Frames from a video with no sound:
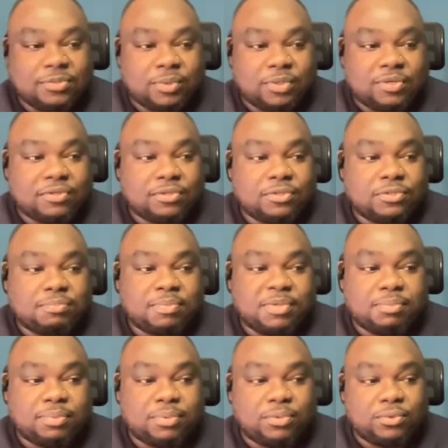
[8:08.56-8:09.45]
he's one of those
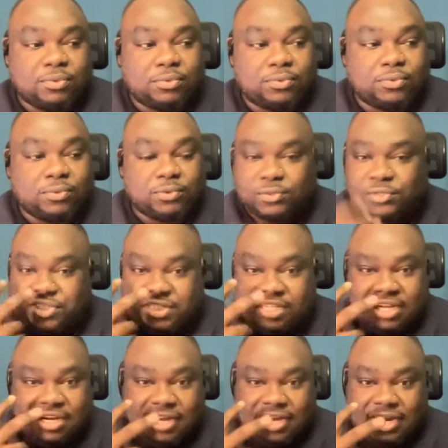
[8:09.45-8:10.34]
people who you
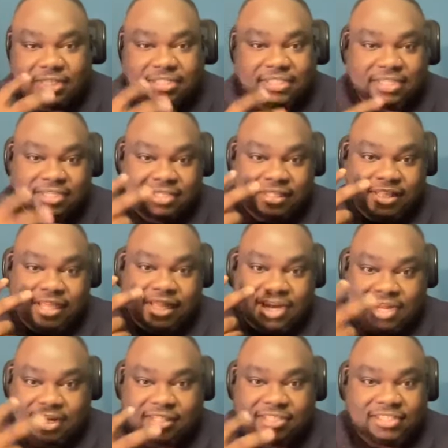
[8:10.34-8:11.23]
stare at and
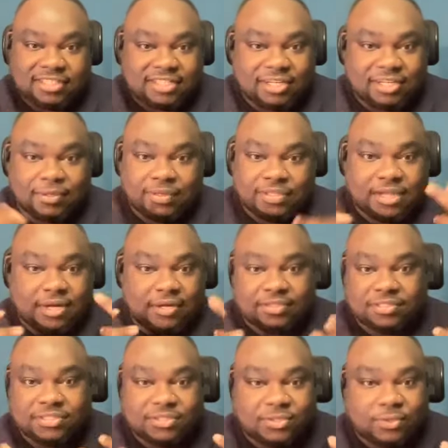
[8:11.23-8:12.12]
their eyes tell you a
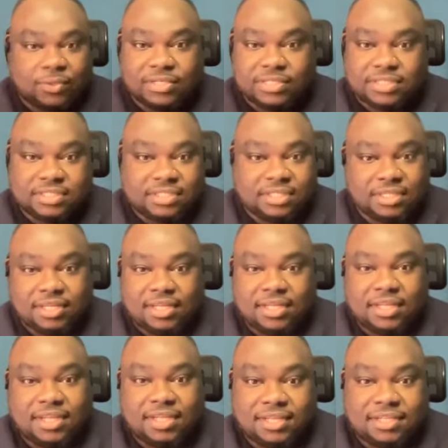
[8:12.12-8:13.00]
thousand stories
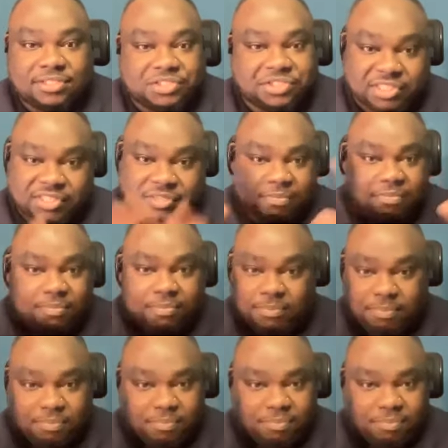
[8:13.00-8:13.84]
mm. just